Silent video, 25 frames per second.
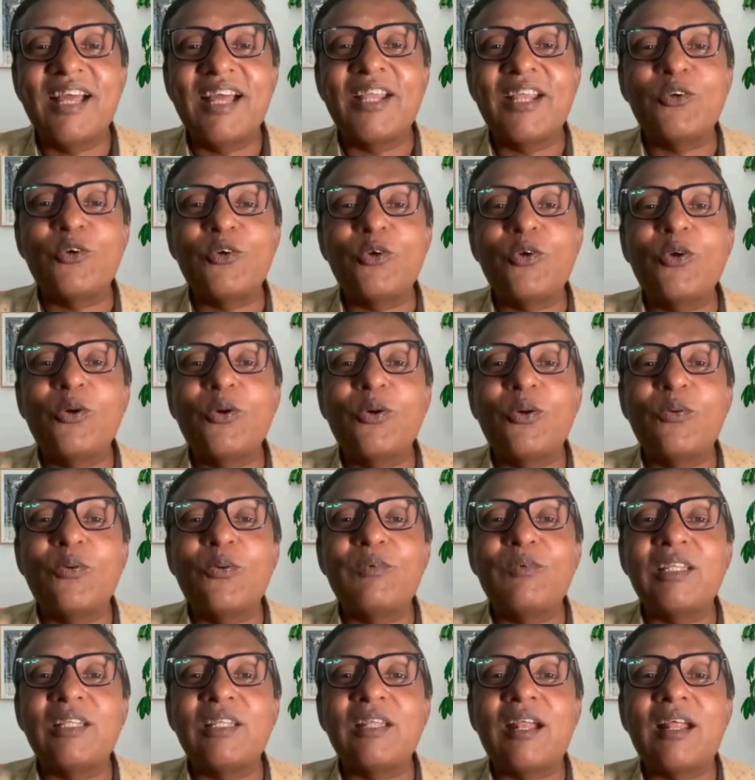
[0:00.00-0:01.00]
I don't know
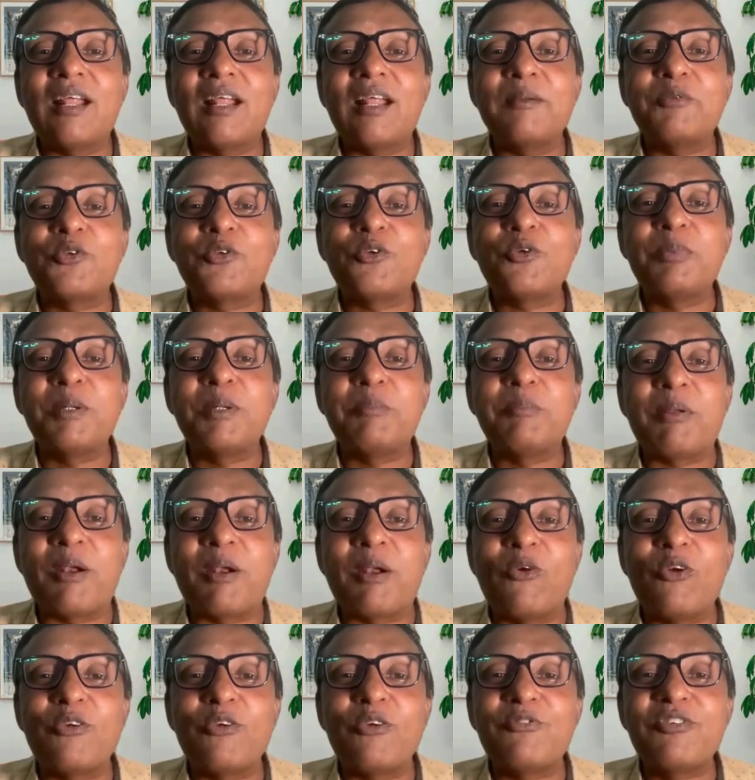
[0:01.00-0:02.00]
whether I should be
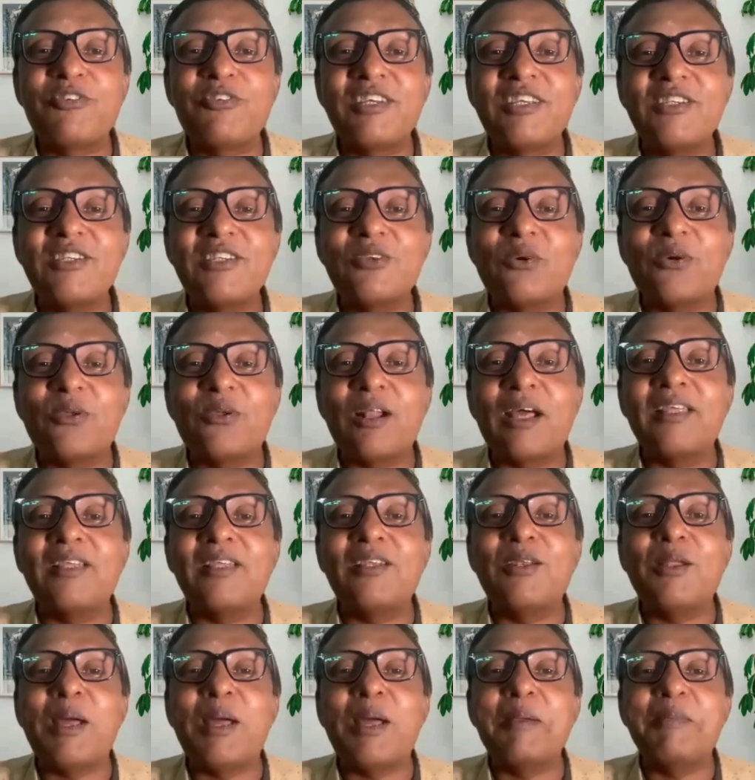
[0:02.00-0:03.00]
proud of it, or
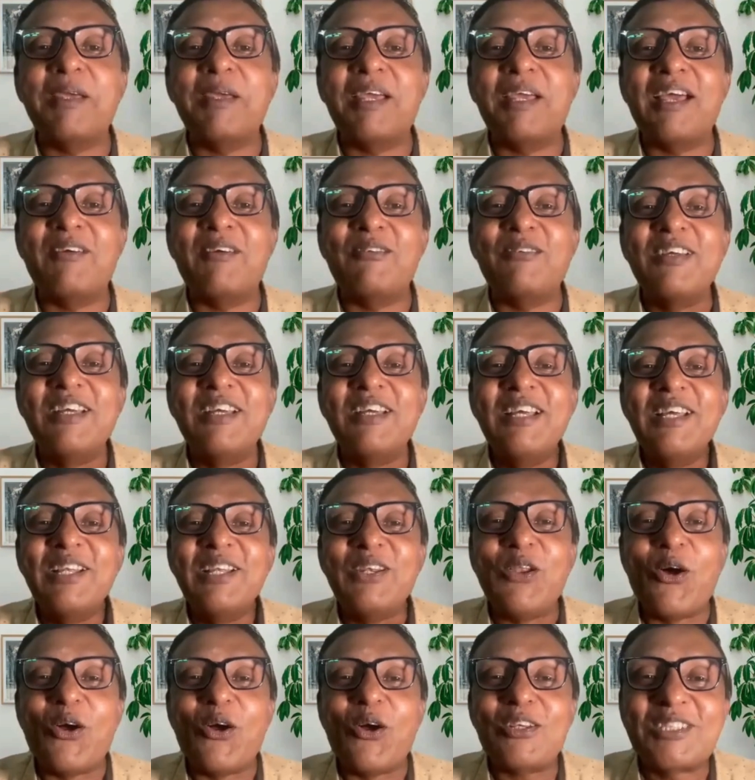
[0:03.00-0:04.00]
I may have
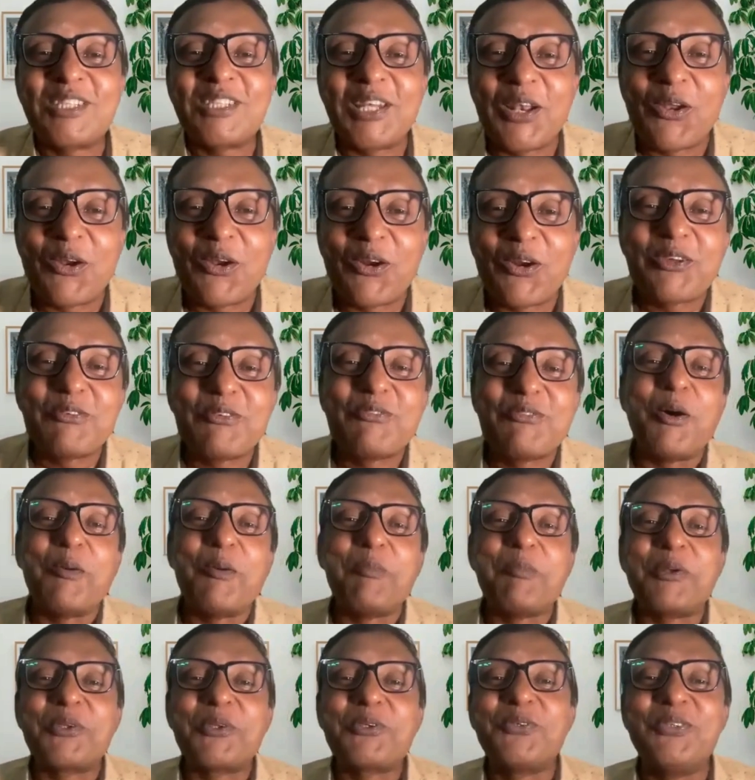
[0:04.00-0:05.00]
lost a lot of
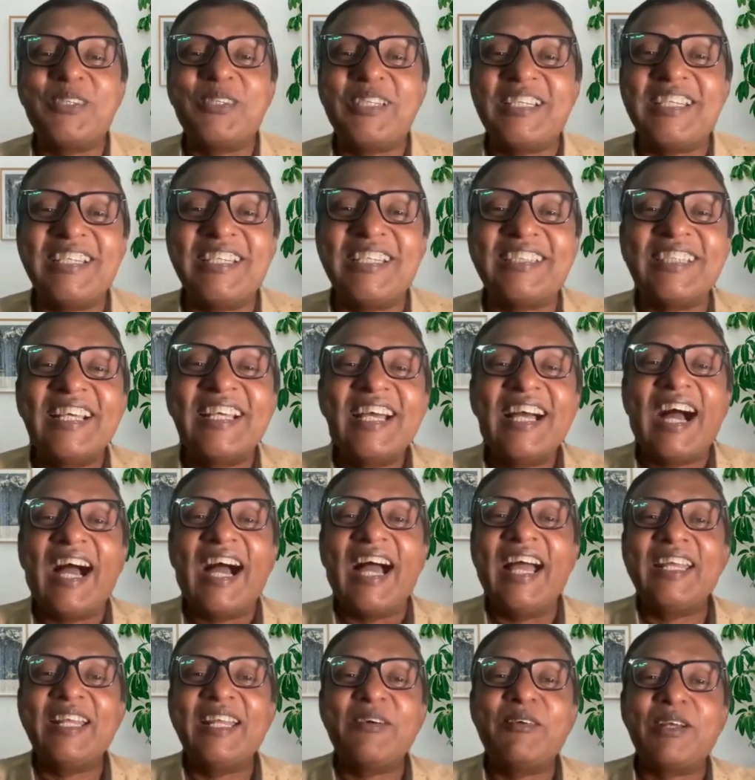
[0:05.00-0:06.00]
opportunities.
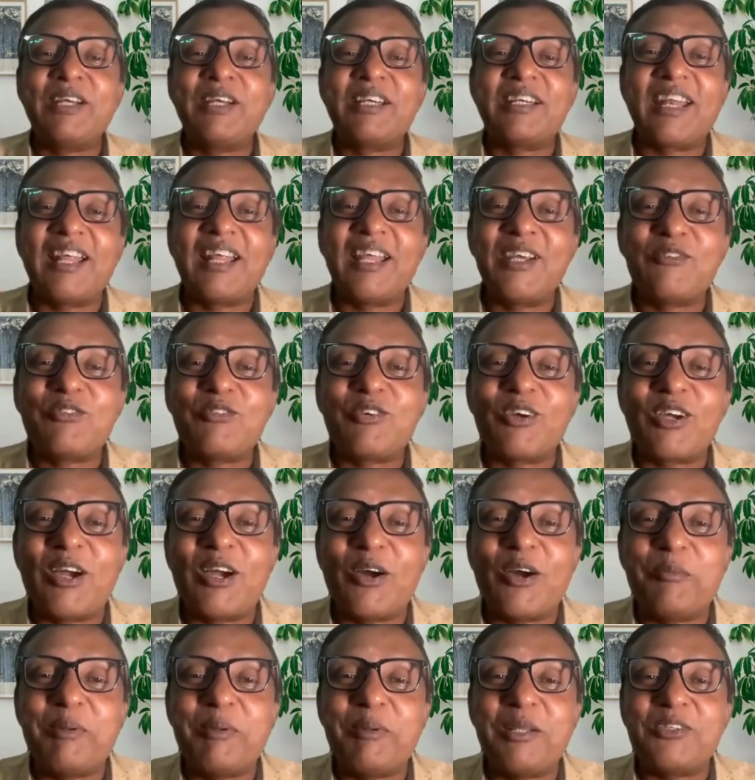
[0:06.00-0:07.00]
I never tried for
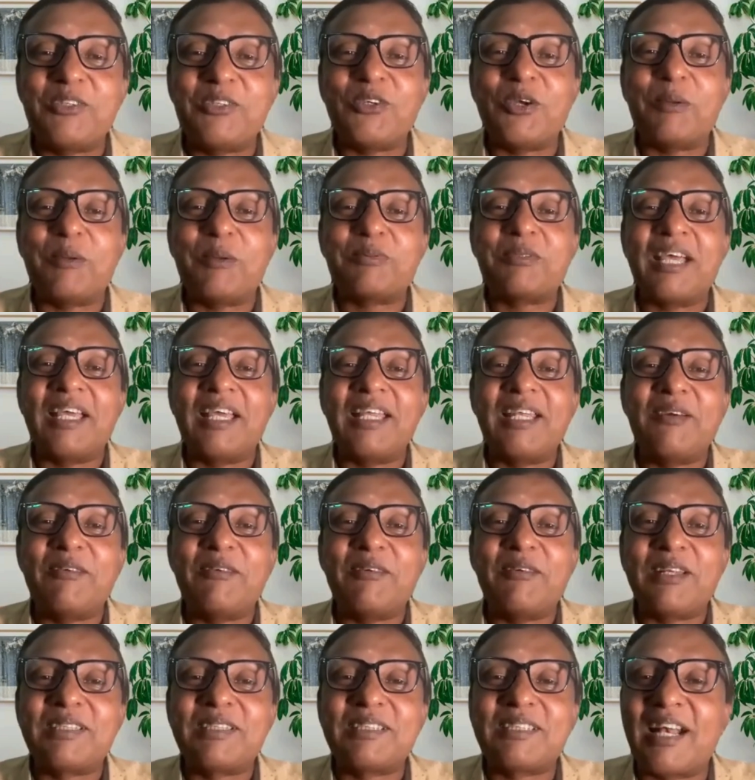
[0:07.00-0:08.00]
government jobs. I
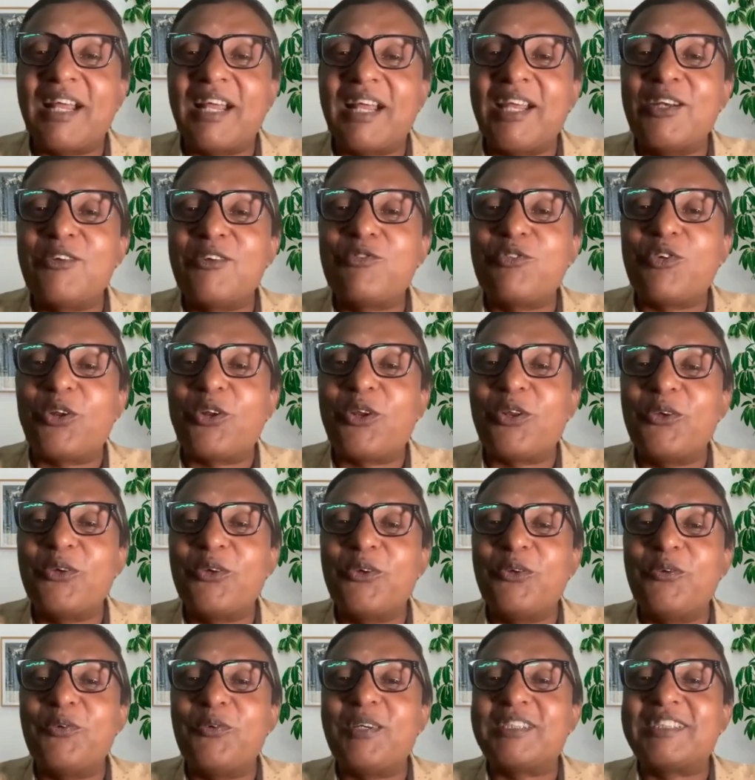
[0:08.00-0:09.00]
never tried for
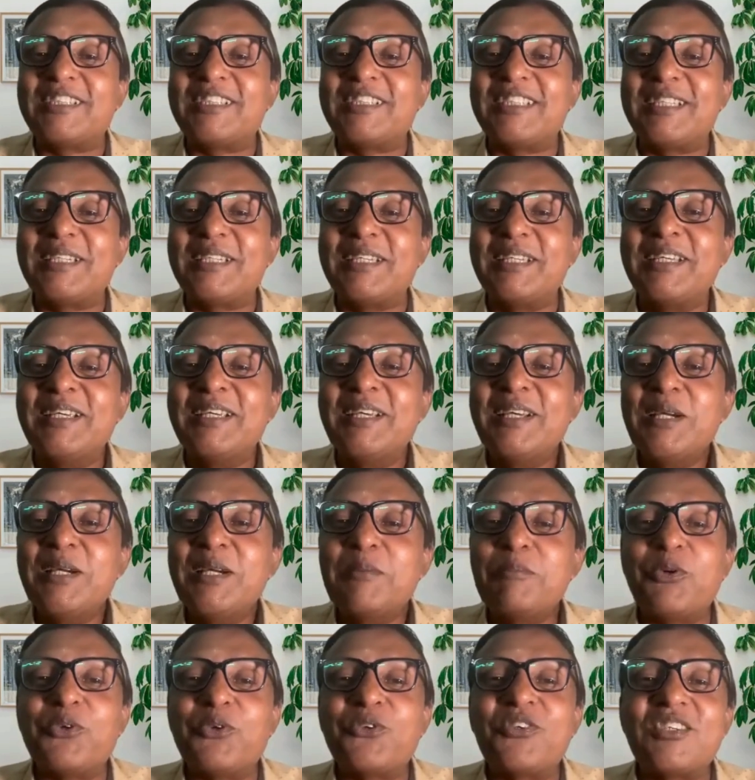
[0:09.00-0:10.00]
university
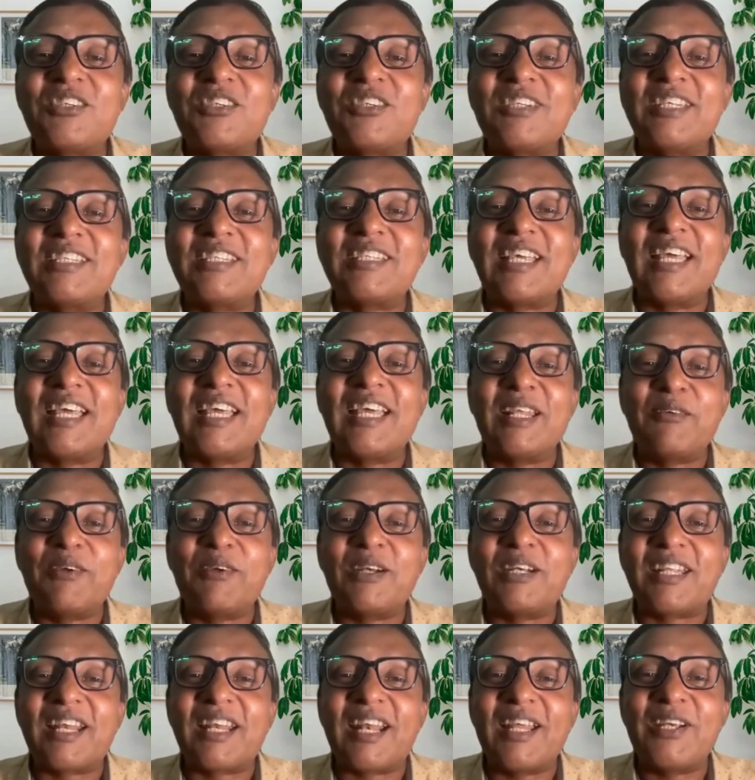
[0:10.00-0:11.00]
positions. I
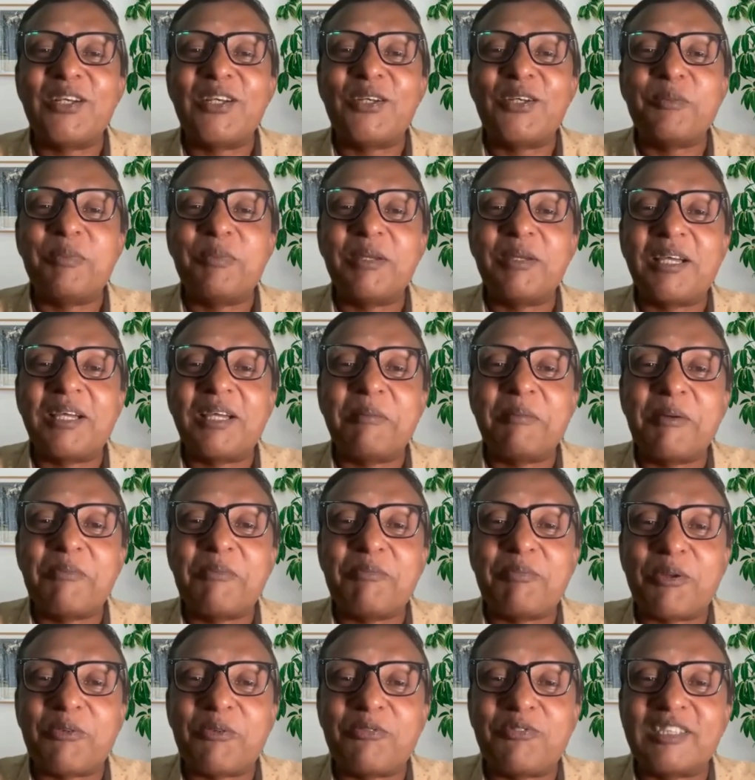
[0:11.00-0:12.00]
never tried to become a
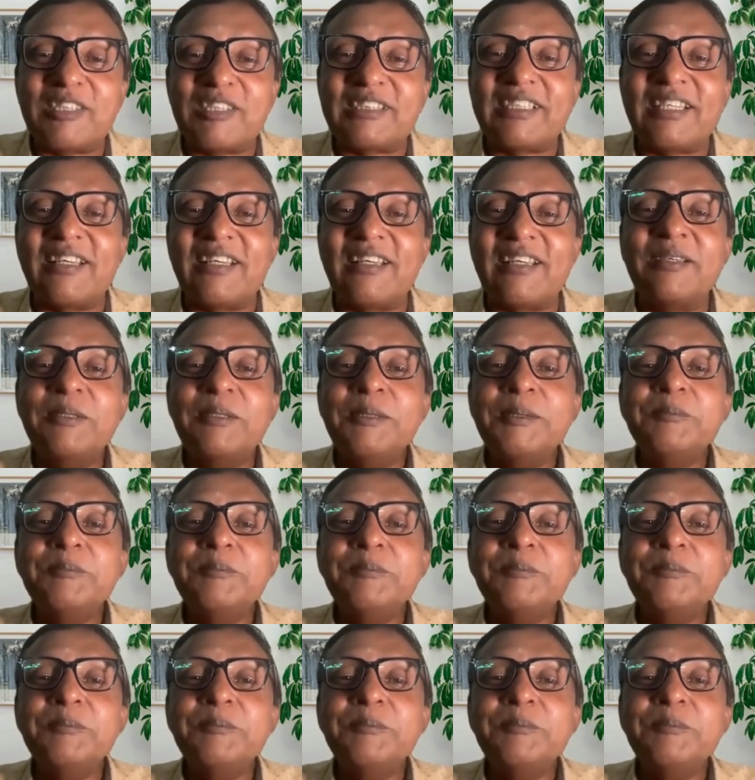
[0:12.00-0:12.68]
professor.